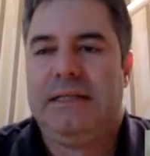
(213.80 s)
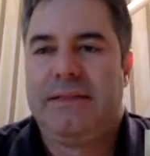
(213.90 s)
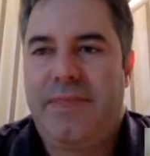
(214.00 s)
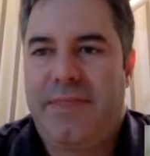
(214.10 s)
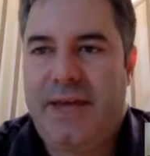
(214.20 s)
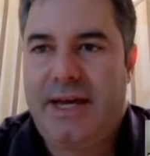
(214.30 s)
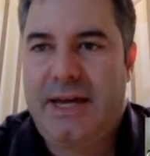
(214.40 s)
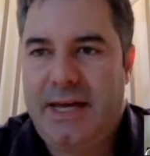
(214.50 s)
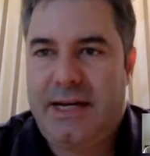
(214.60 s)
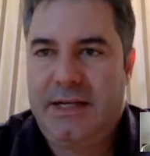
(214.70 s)

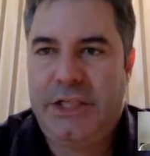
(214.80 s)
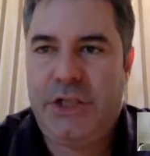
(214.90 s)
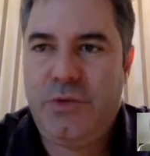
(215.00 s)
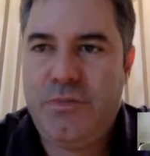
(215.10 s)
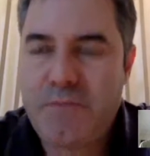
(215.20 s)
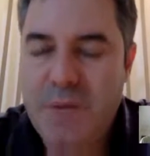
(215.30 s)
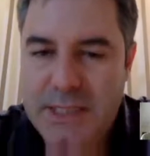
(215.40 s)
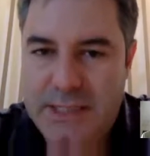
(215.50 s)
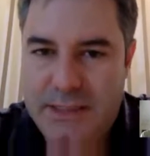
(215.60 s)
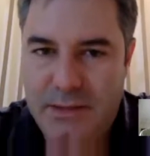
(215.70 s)
that you
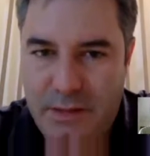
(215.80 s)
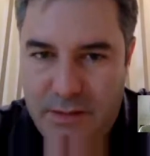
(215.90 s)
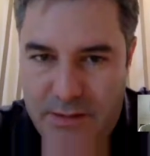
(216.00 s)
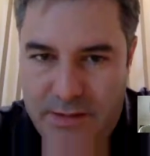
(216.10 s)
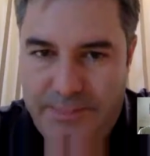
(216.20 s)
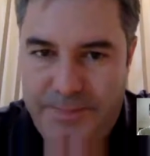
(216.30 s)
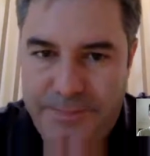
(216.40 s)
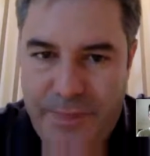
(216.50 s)
must learn